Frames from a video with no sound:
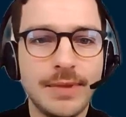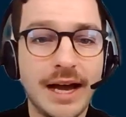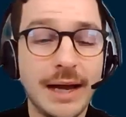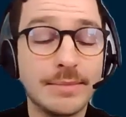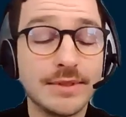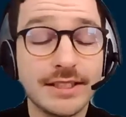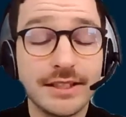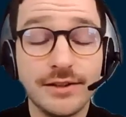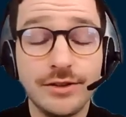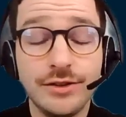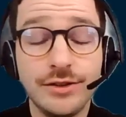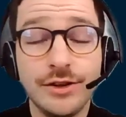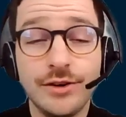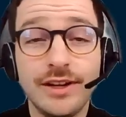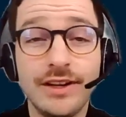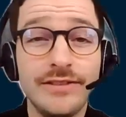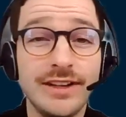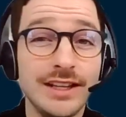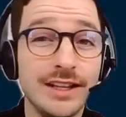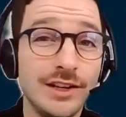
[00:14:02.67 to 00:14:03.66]
perhaps, you know,
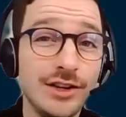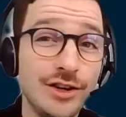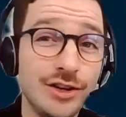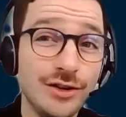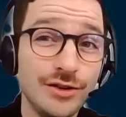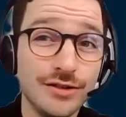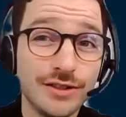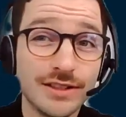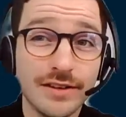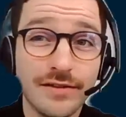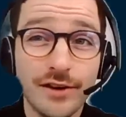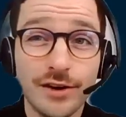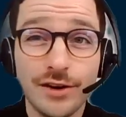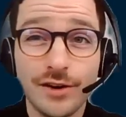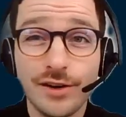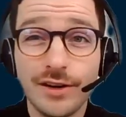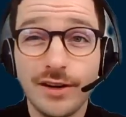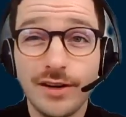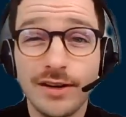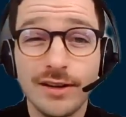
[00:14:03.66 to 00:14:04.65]
even in the news, I've
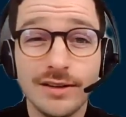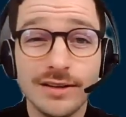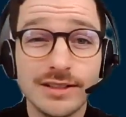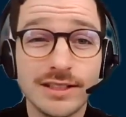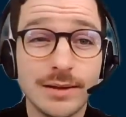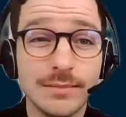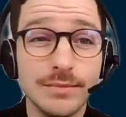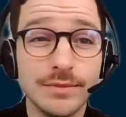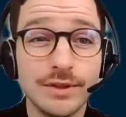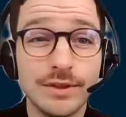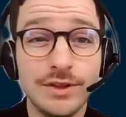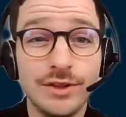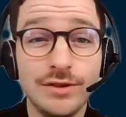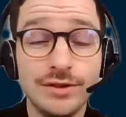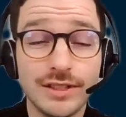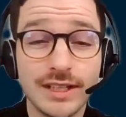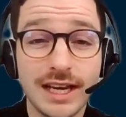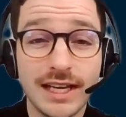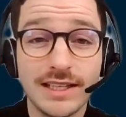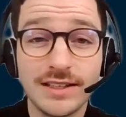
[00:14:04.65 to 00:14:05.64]
heard some
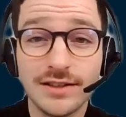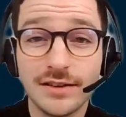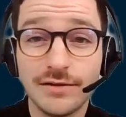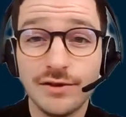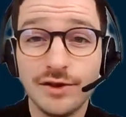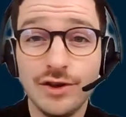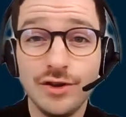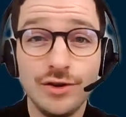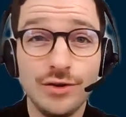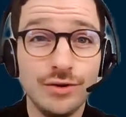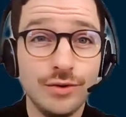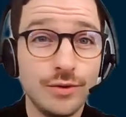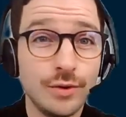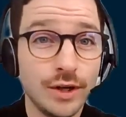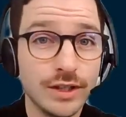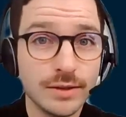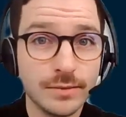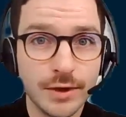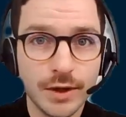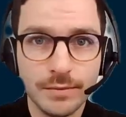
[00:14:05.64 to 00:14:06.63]
use cases of new
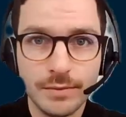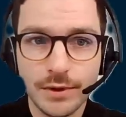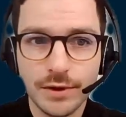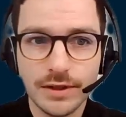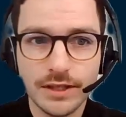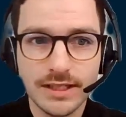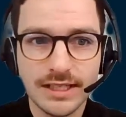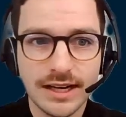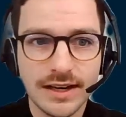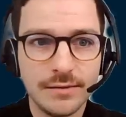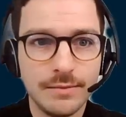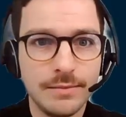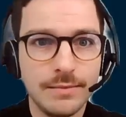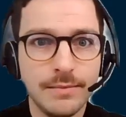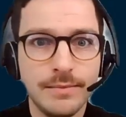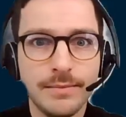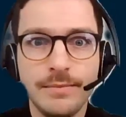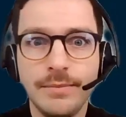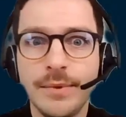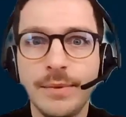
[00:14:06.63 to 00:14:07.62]
quantum computers that have
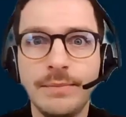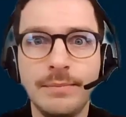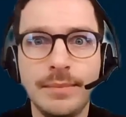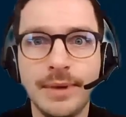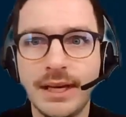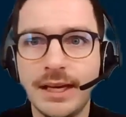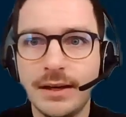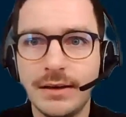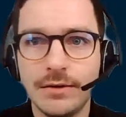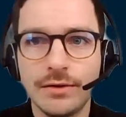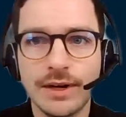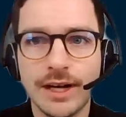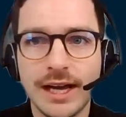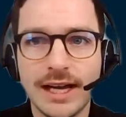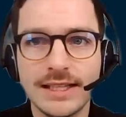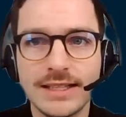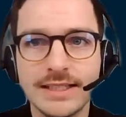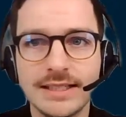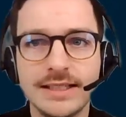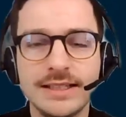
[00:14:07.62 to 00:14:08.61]
being
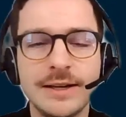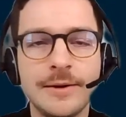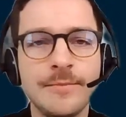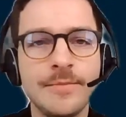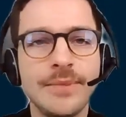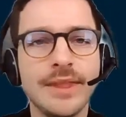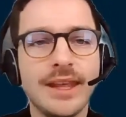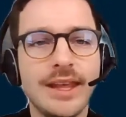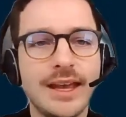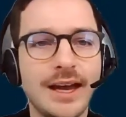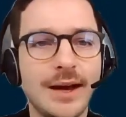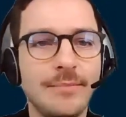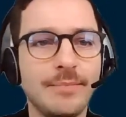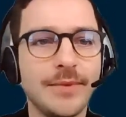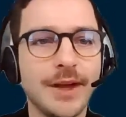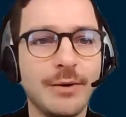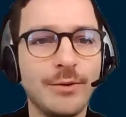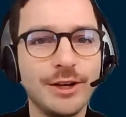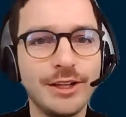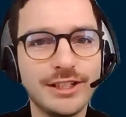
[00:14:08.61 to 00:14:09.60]
created.
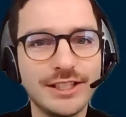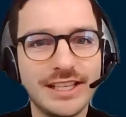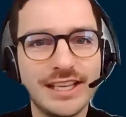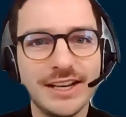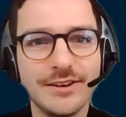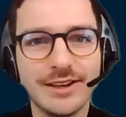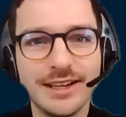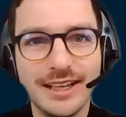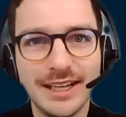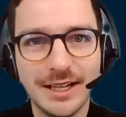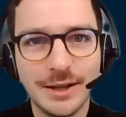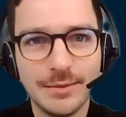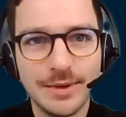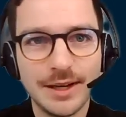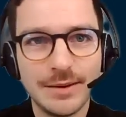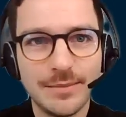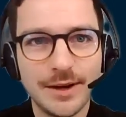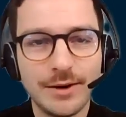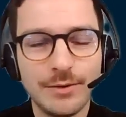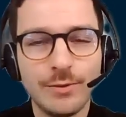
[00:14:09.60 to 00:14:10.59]
I wanted to hear a little
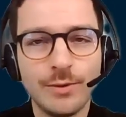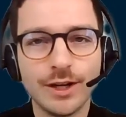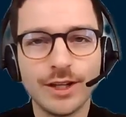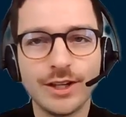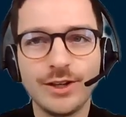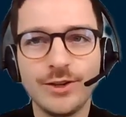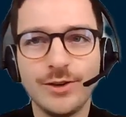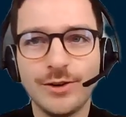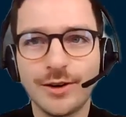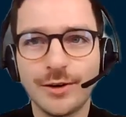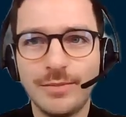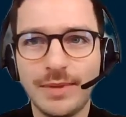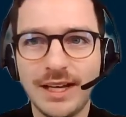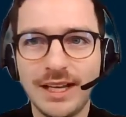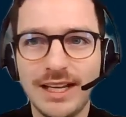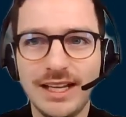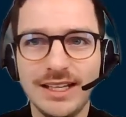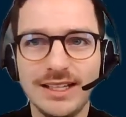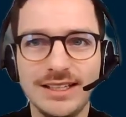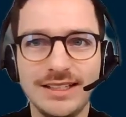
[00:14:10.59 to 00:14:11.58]
bit about what your
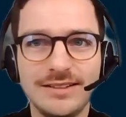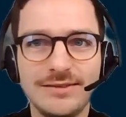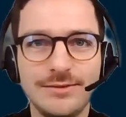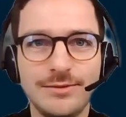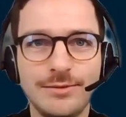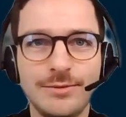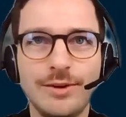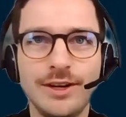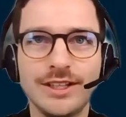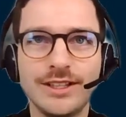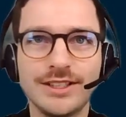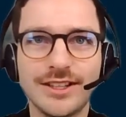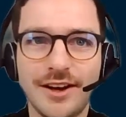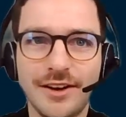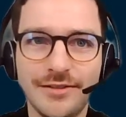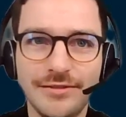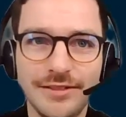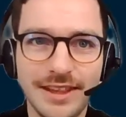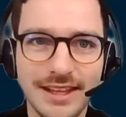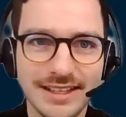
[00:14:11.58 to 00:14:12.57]
opinion was
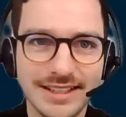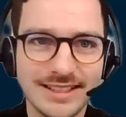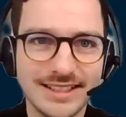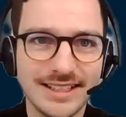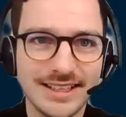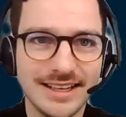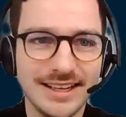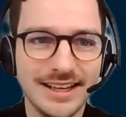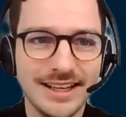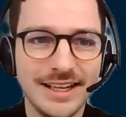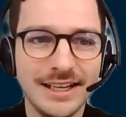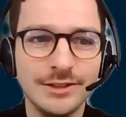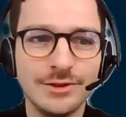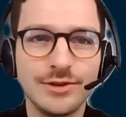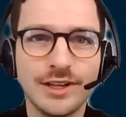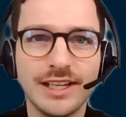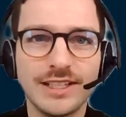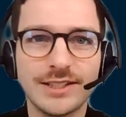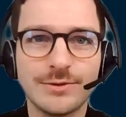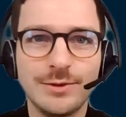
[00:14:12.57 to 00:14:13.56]
of this. And
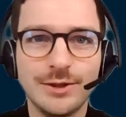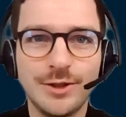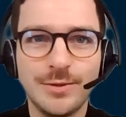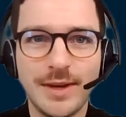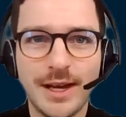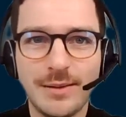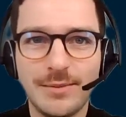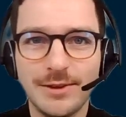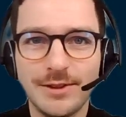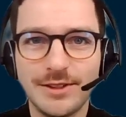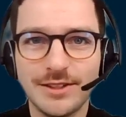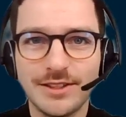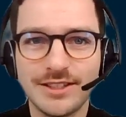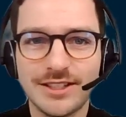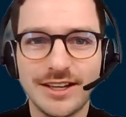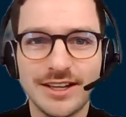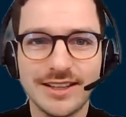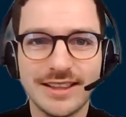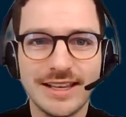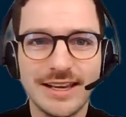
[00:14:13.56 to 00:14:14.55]
Andreas, would you be able to
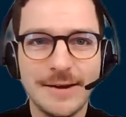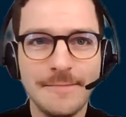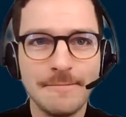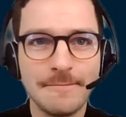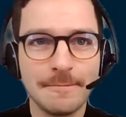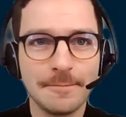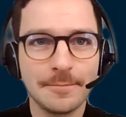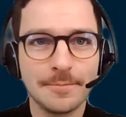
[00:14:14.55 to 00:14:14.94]
start there?